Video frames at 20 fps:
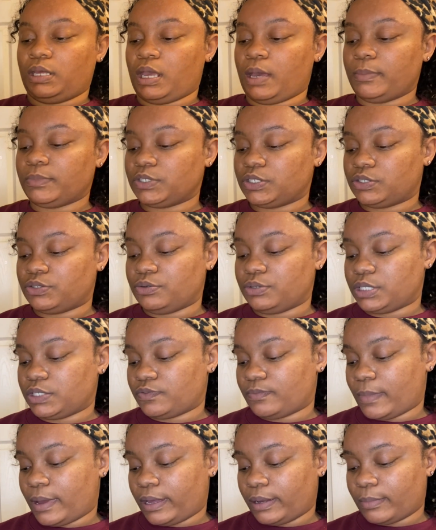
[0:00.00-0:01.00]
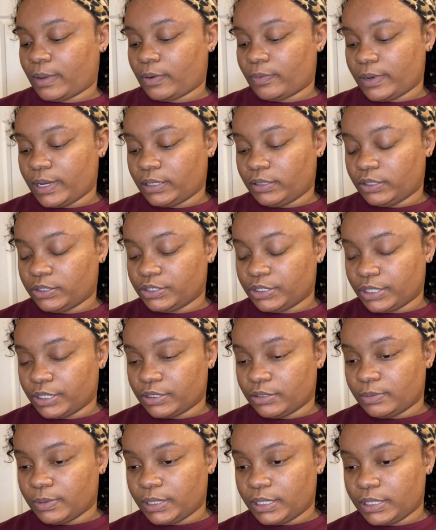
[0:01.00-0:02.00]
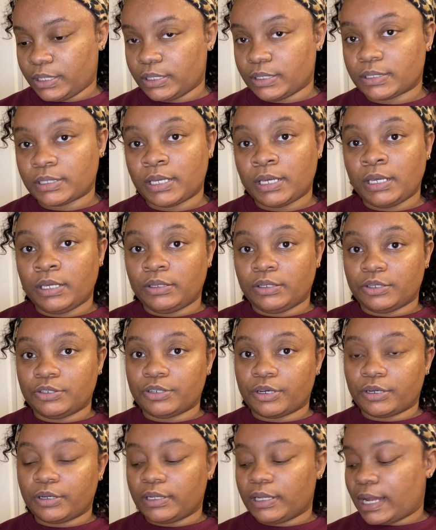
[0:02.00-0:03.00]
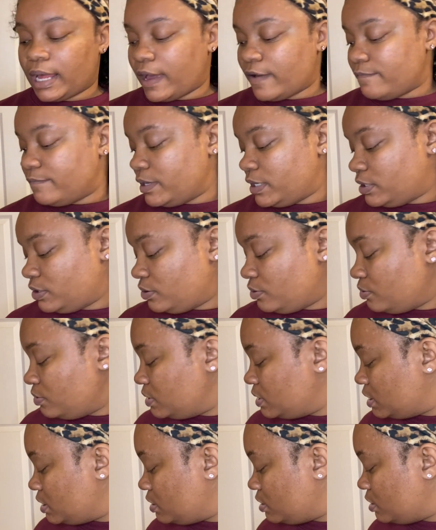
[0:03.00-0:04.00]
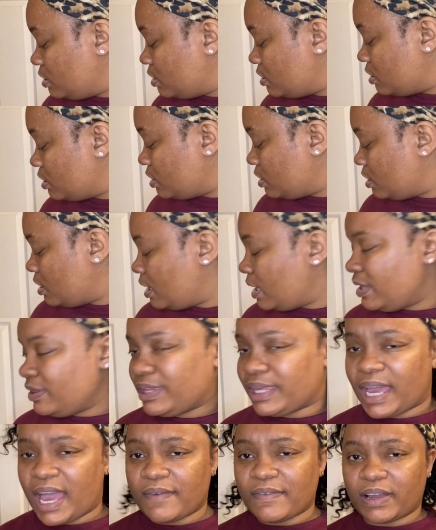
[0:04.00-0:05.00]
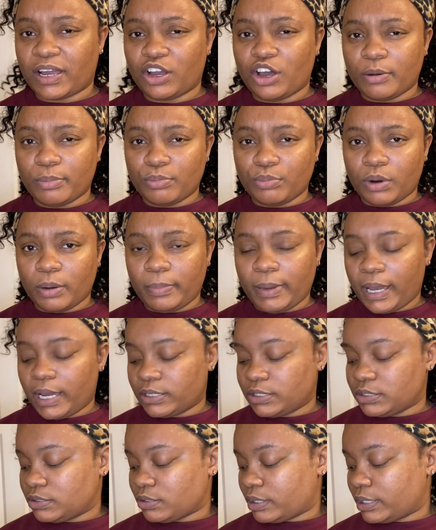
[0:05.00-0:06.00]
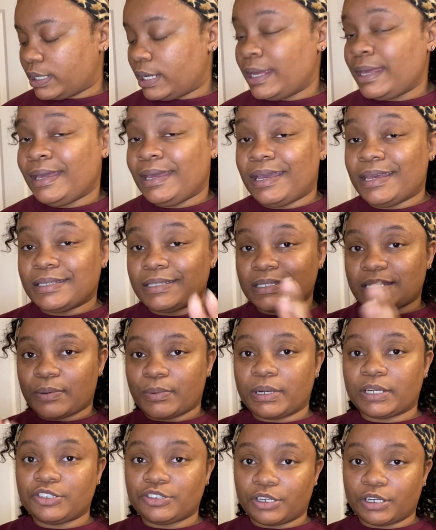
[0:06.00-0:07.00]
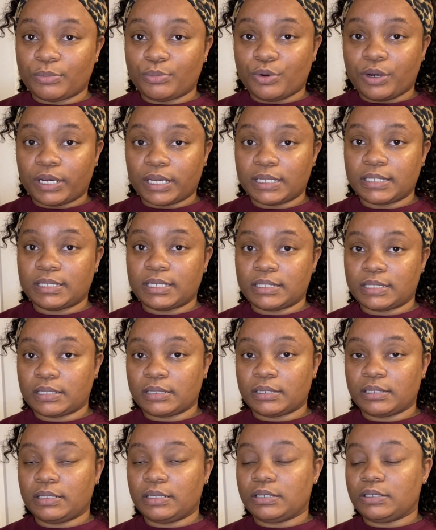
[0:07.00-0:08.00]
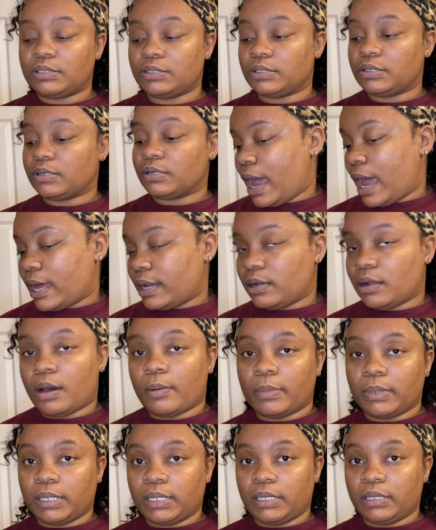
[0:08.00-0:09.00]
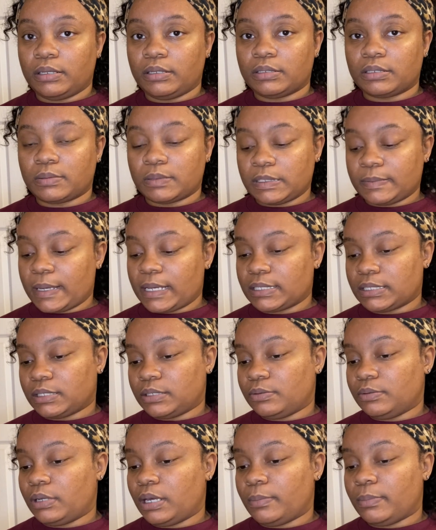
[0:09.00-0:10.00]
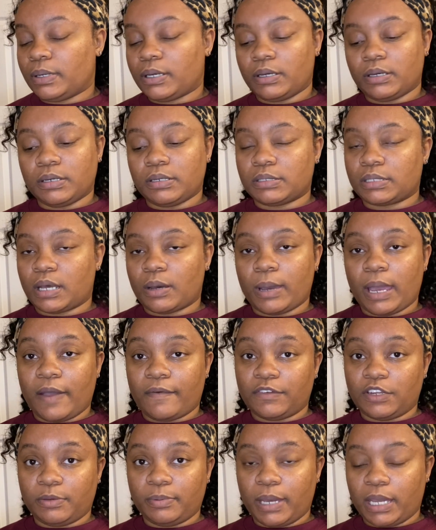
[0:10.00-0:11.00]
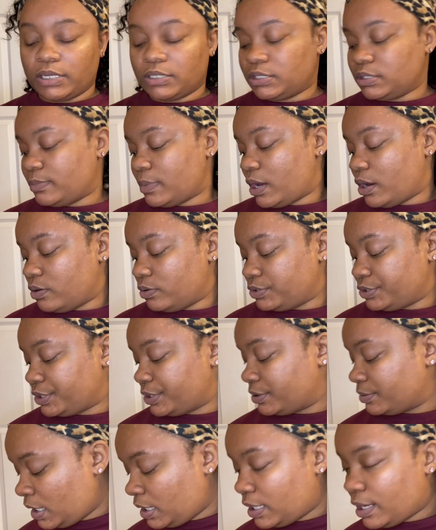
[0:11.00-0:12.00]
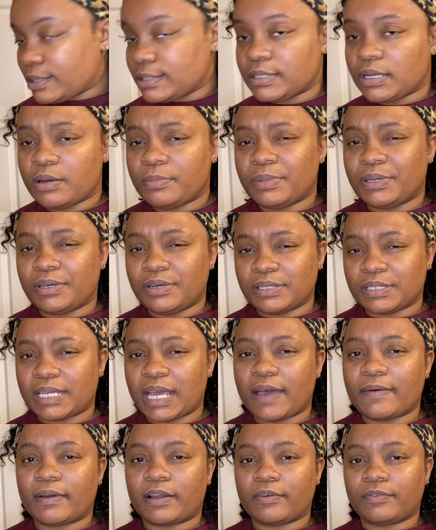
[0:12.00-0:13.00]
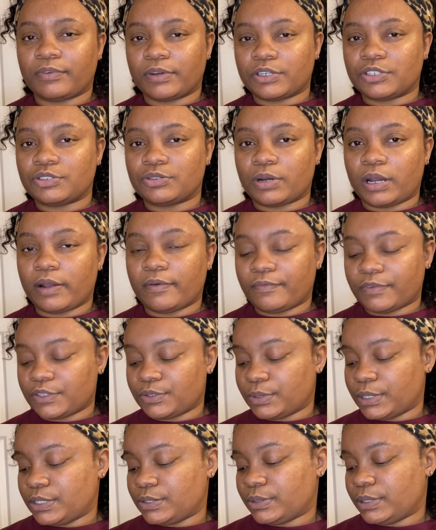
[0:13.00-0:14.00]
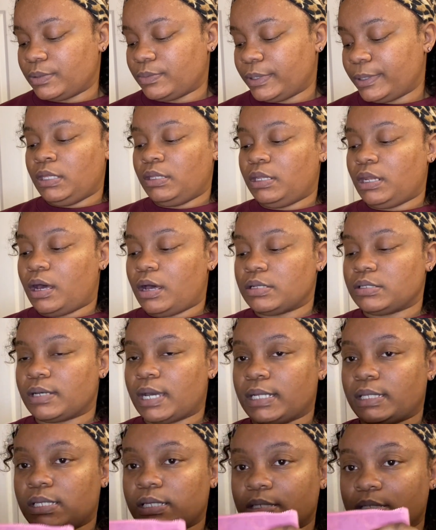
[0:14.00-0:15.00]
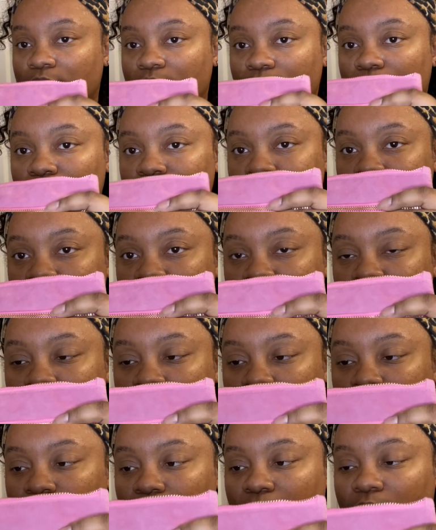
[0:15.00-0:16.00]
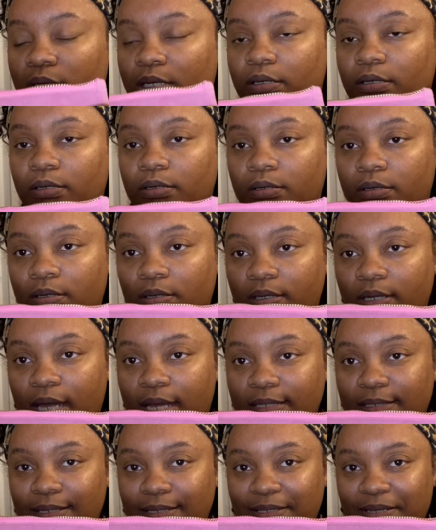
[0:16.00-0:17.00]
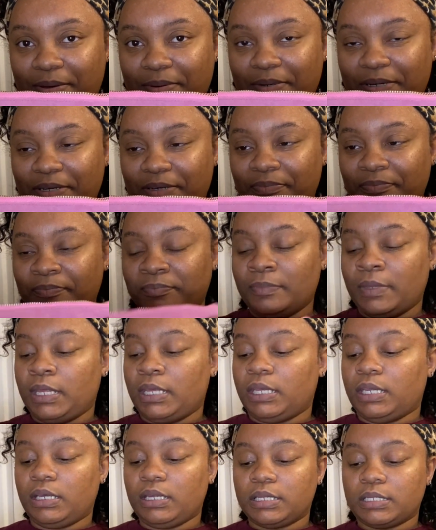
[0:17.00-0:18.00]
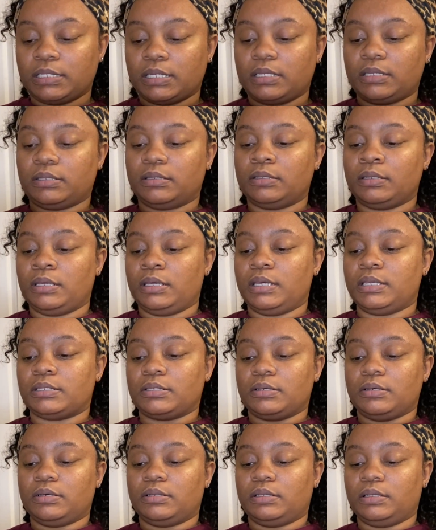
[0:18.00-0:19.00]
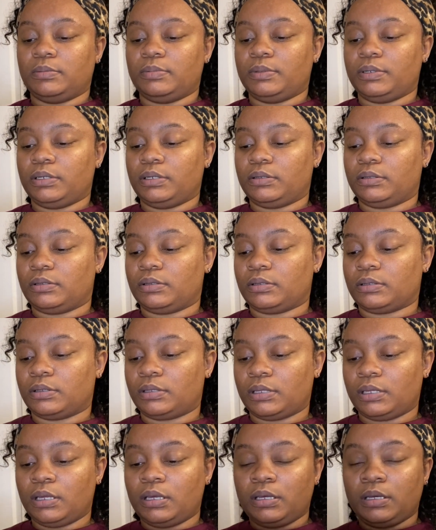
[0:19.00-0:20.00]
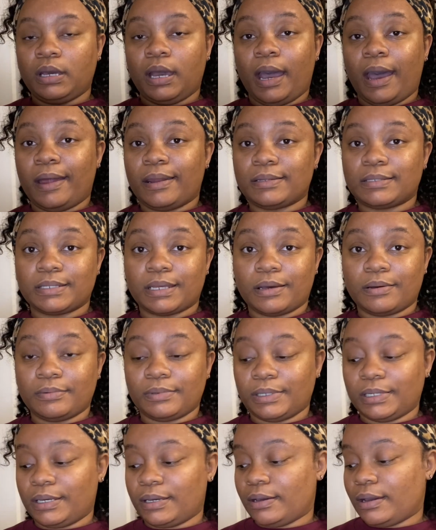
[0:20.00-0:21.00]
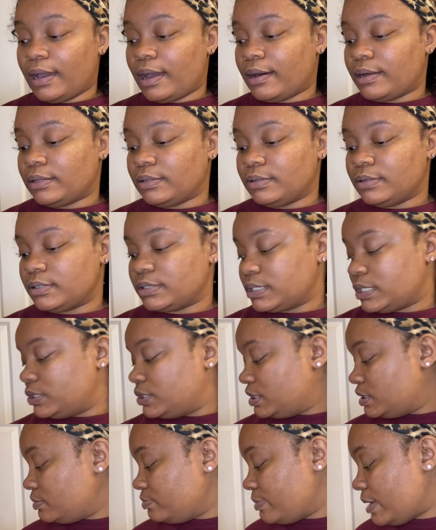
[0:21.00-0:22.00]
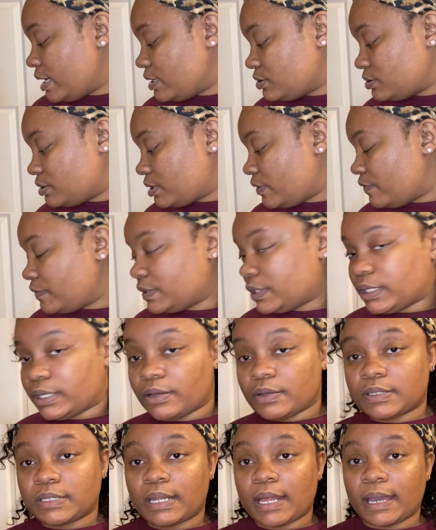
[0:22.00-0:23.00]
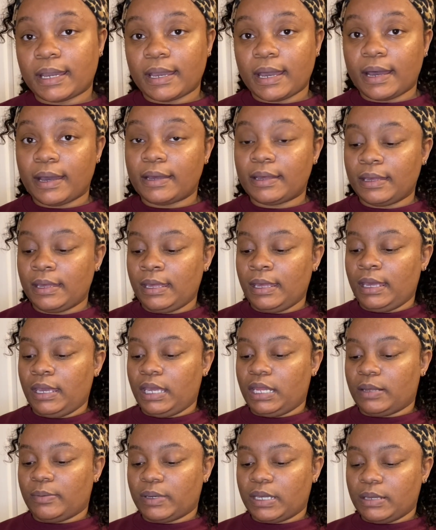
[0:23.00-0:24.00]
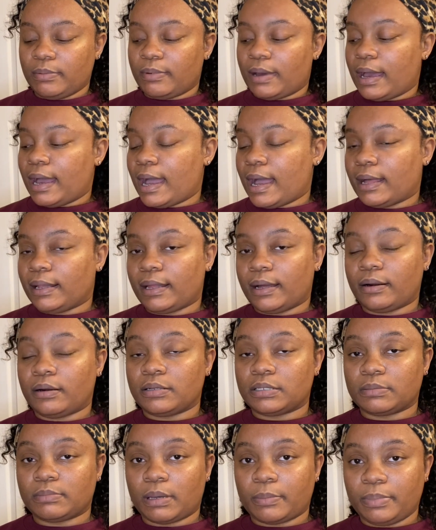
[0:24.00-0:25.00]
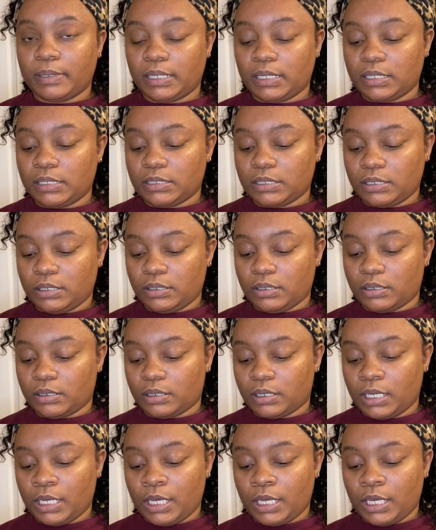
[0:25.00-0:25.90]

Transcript: I'm just use this my, my regular journal because the journal that I've been using yeah, I have like a couple more pages on. And since I want to journal more consistently this year, I know I'm gonna need some space to do that because I don't have enough pages in my old journal. And also it'd be good to have like a fresh start for 2021. And I also got this little pencil pouch thing. It has this on here. Kiana said it's ugly, but honestly, I don't really care how it looks. It just matched everything else that I got. And I'm gonna keep my highlighters and my pens in here